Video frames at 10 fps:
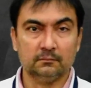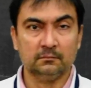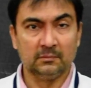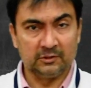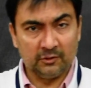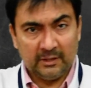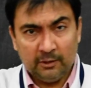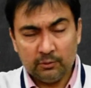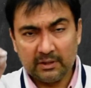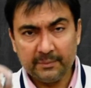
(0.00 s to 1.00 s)
So now
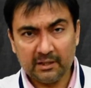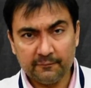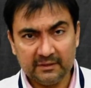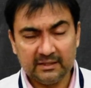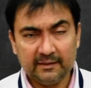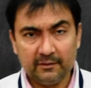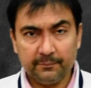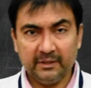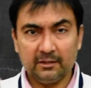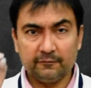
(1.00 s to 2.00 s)
coming up with the
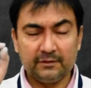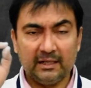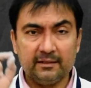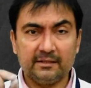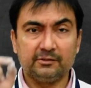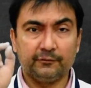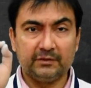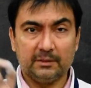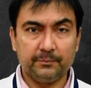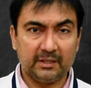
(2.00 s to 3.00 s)
development of the arteries of the
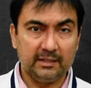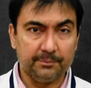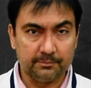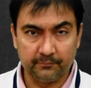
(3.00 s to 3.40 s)
upper limb.